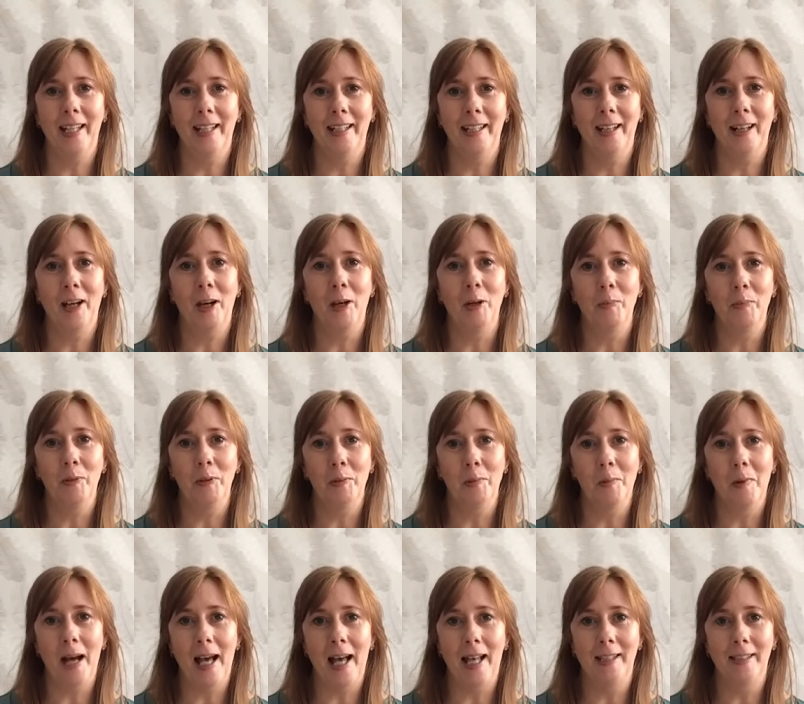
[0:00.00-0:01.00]
I hope you're
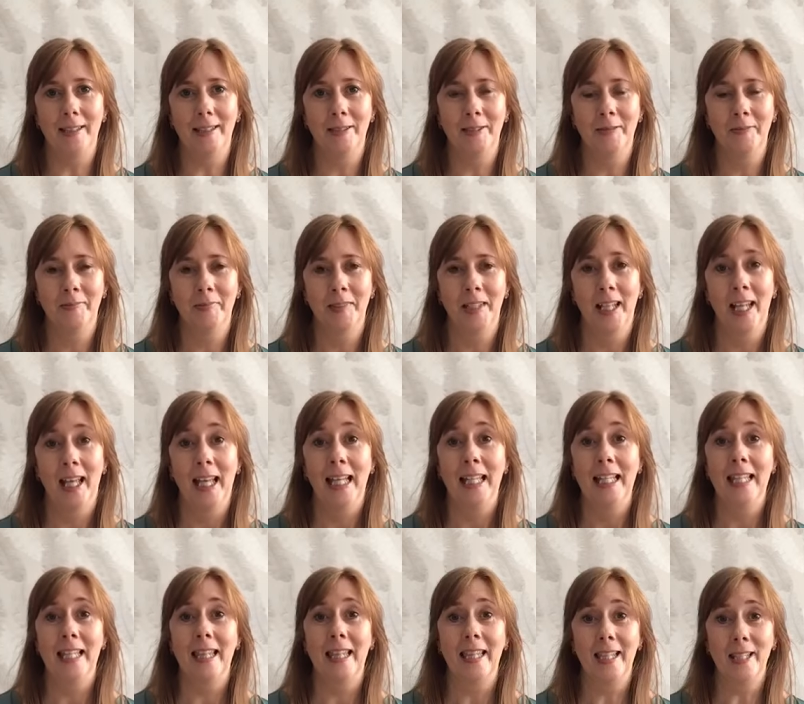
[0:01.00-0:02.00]
well.
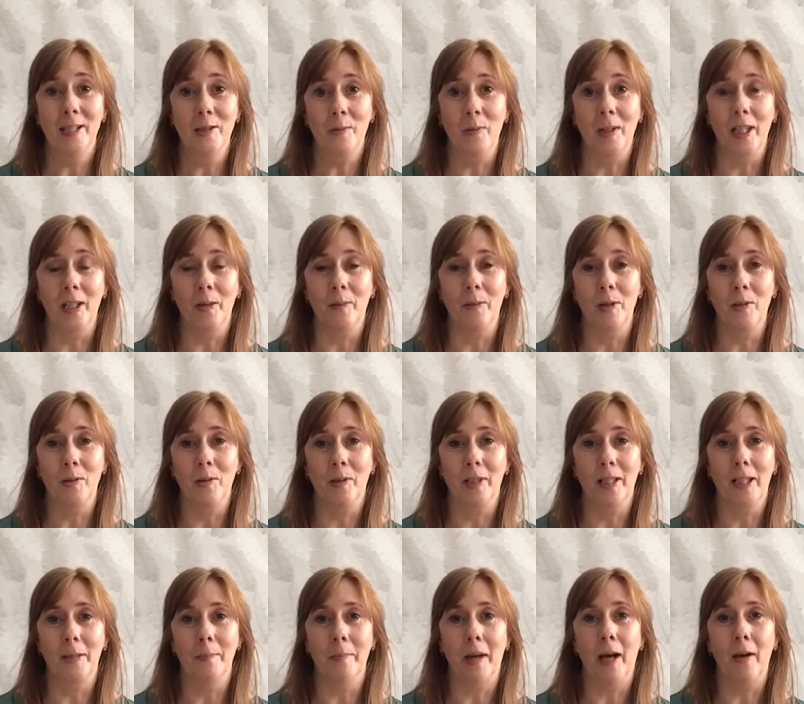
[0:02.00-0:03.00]
This week we're talking
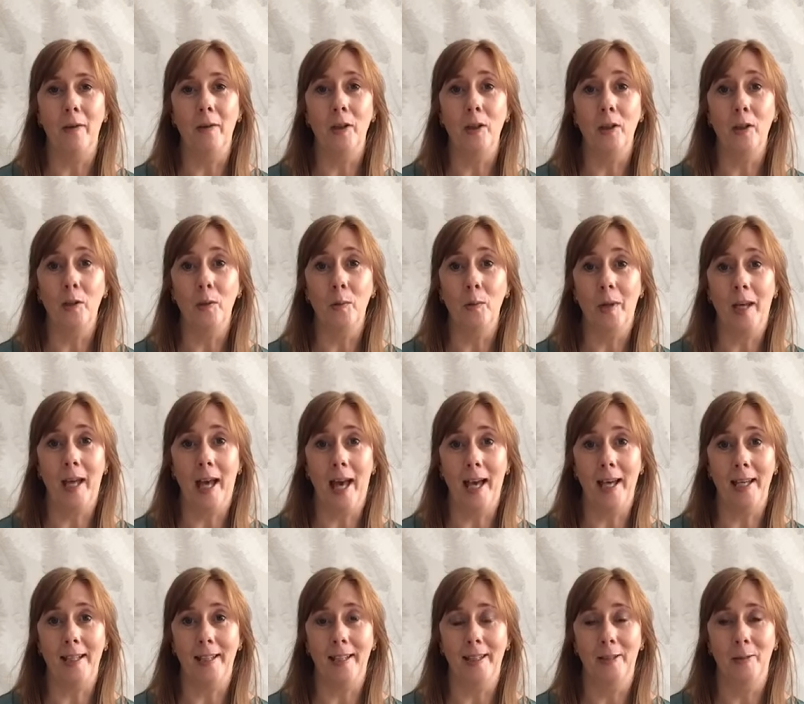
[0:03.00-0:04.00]
about the
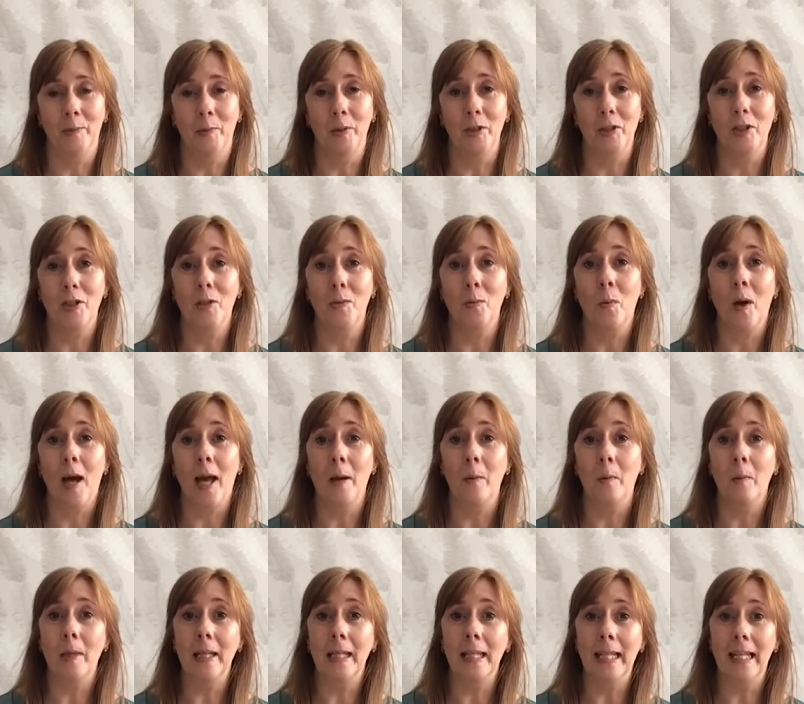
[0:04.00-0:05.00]
UK, which is where
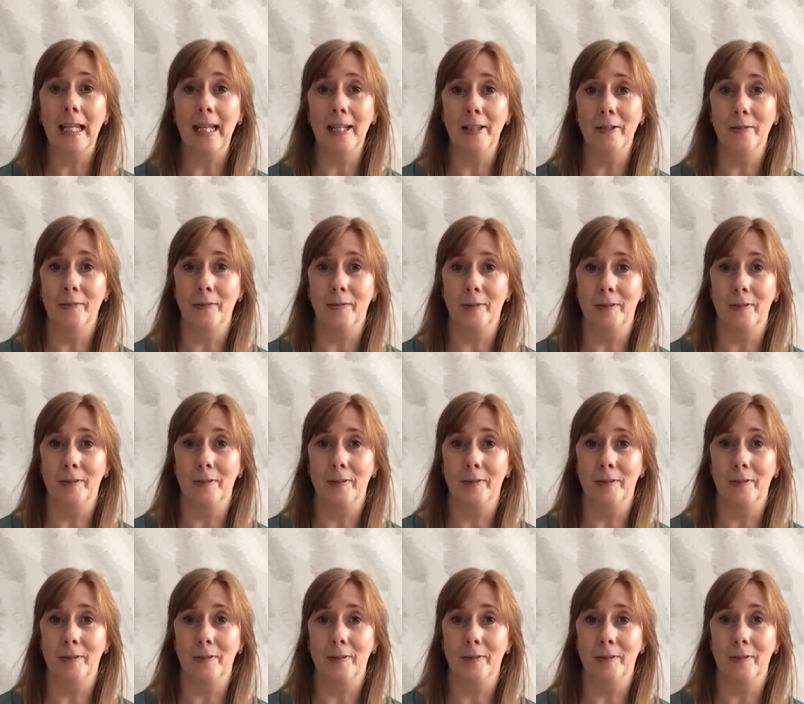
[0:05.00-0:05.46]
we live.